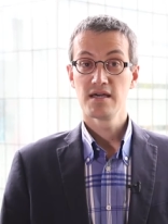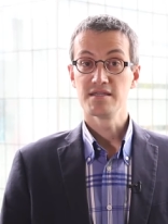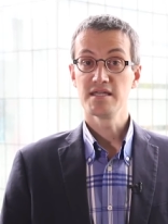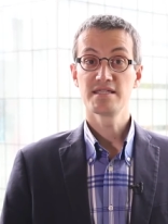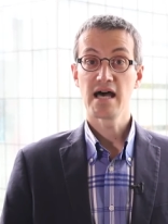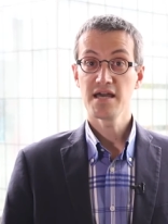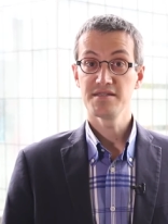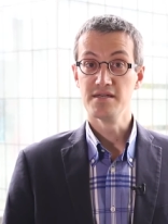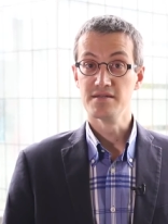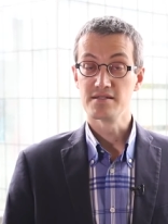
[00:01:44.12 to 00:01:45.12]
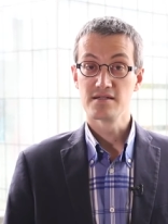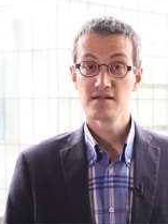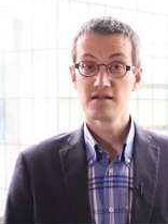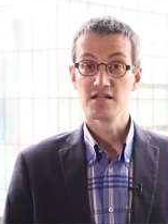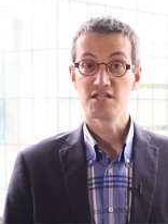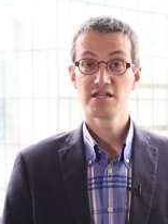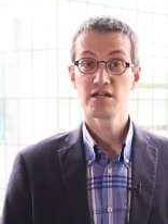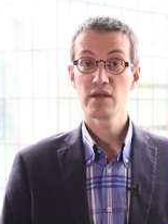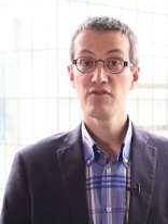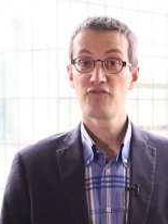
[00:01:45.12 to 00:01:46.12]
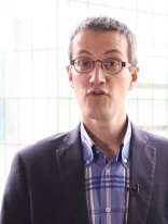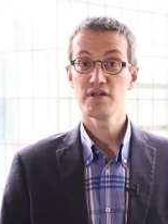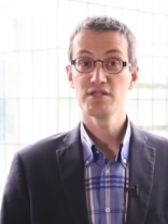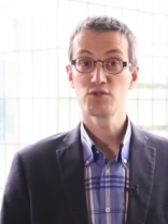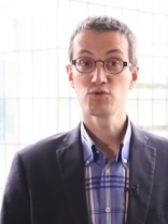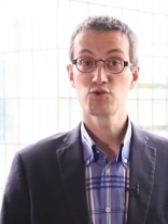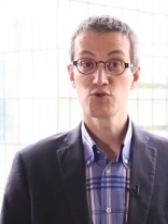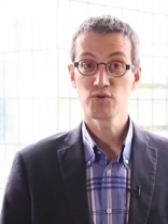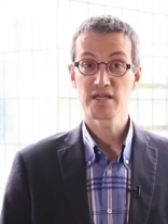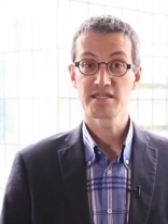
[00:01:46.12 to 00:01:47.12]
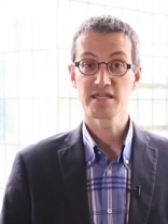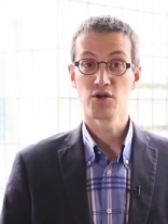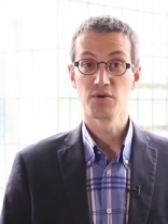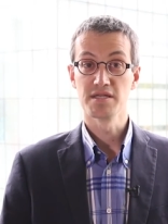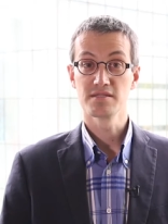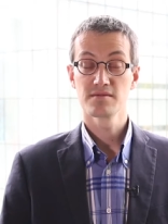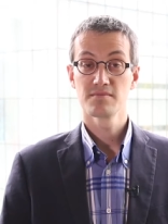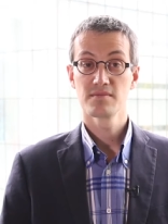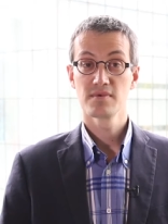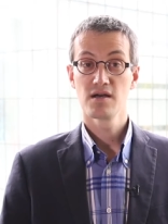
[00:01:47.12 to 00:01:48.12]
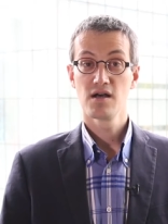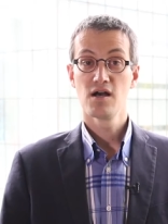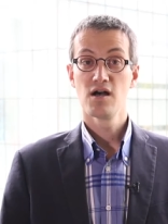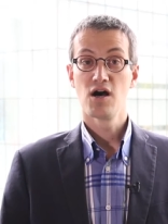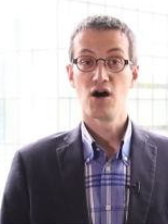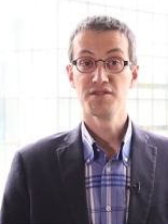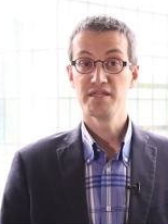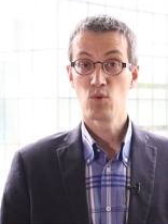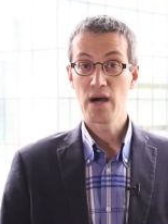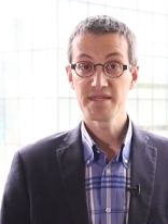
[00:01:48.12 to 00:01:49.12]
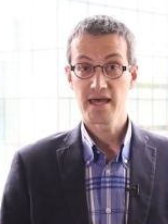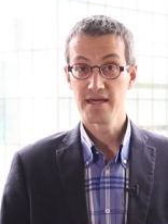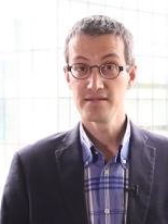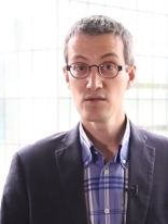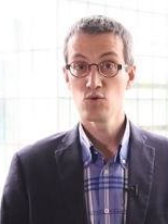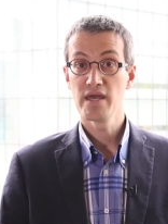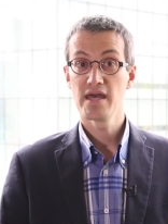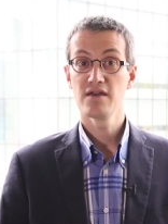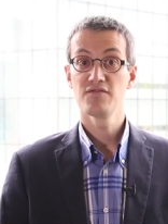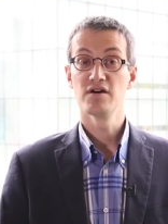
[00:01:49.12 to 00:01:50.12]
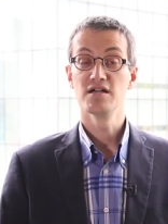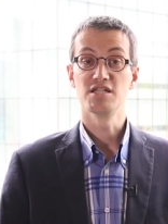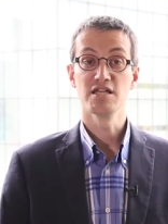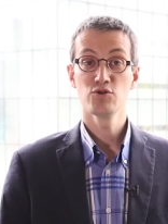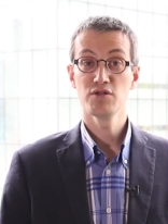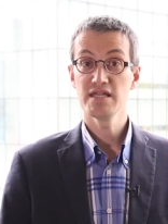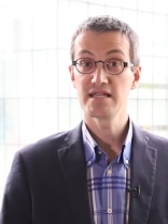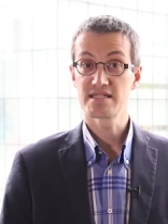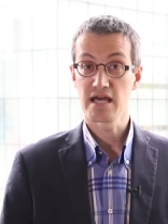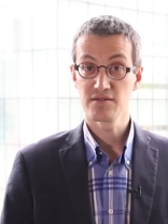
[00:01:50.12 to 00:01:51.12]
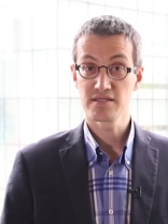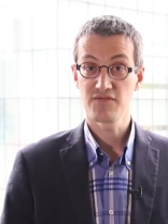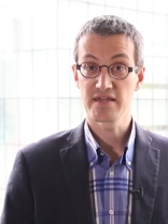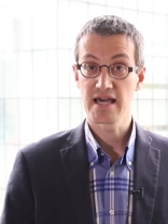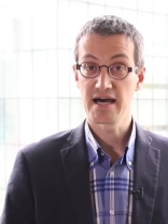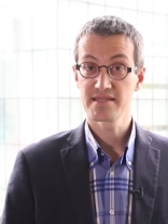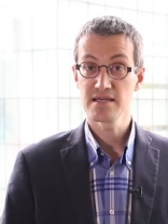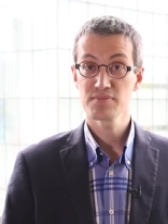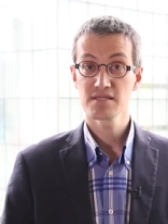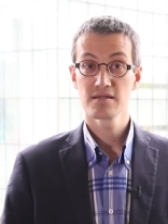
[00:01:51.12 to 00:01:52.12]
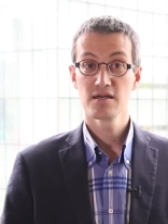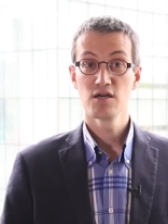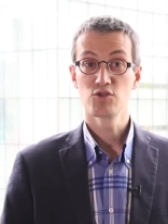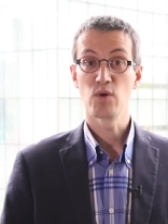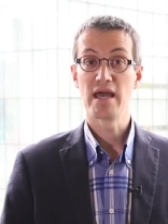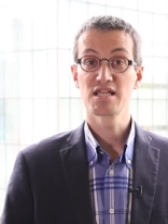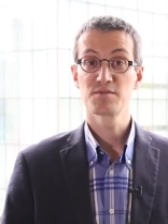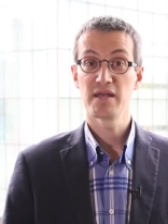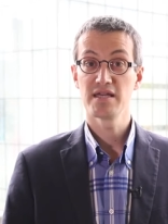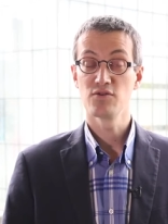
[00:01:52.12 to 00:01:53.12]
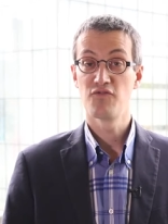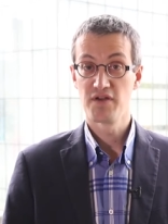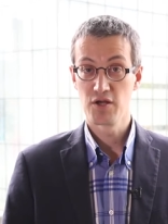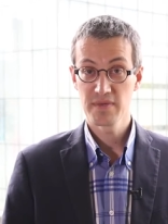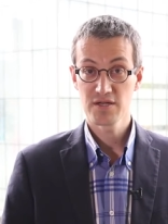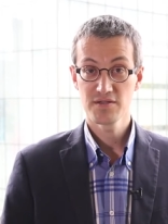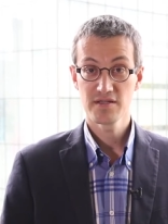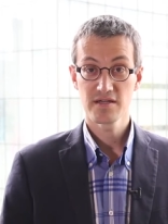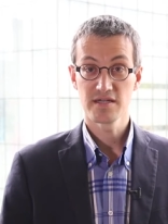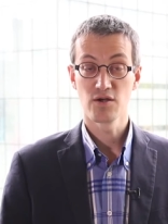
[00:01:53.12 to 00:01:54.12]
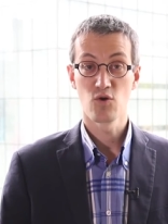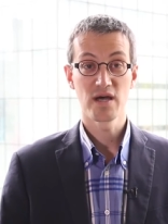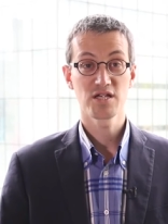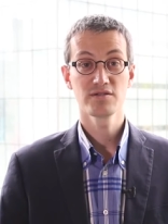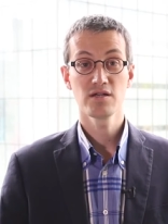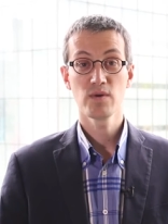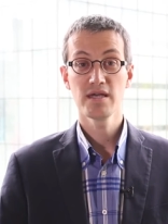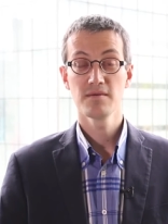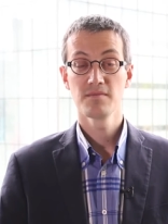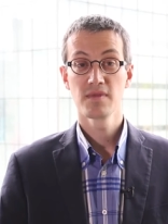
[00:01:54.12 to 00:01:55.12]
These ideas generally fall into two categories. On the one hand, we have genuinely scientific attempts to explain the phenomenon in a rational way.